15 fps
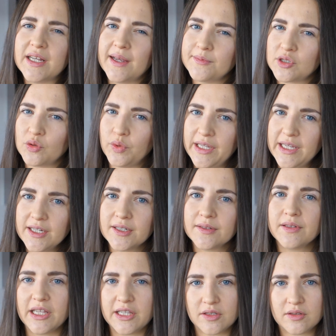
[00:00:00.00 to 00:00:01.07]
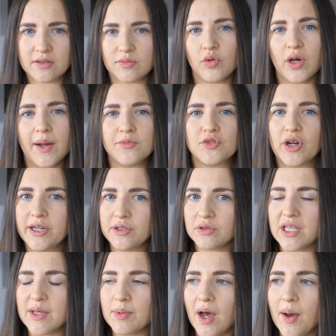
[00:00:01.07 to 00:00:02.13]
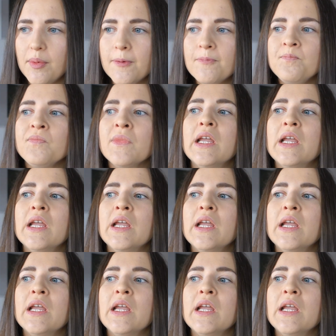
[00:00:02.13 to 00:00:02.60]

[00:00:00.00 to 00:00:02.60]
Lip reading: times a week. That's what I'm trying to keep up.